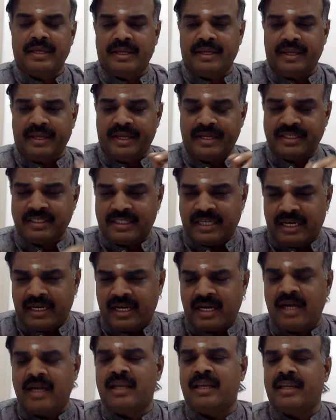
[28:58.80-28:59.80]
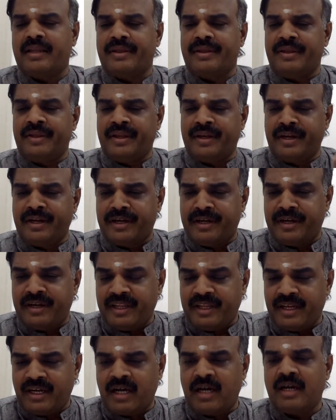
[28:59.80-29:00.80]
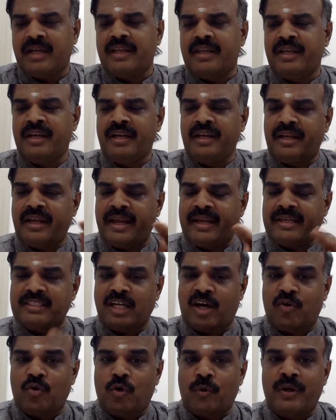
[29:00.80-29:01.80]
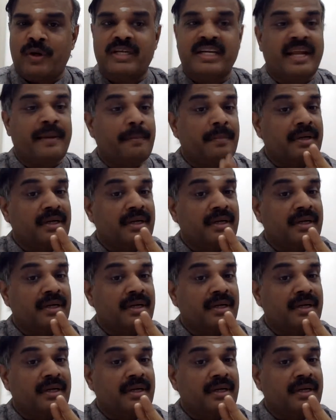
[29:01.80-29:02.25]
In general, in India, in case of overtime,